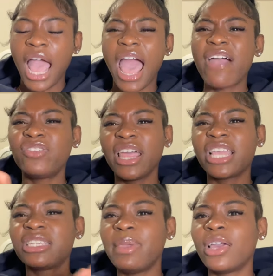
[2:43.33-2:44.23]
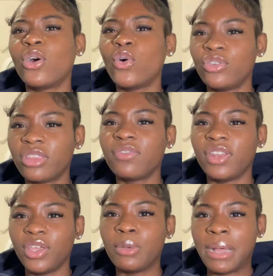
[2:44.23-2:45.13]
I feel like I should make a whole nother
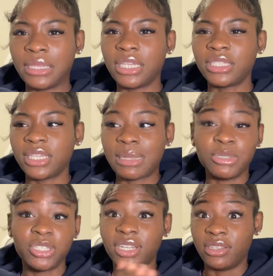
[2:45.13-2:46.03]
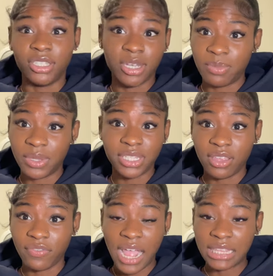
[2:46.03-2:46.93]
video about this because I'm just gonna jump into the
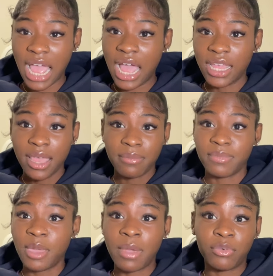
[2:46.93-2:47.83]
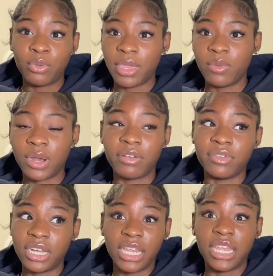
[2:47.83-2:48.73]
fact that me and my roommate weren't
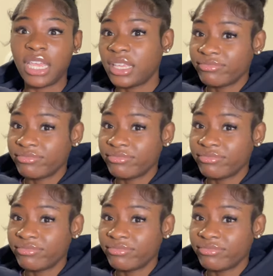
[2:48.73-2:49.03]
really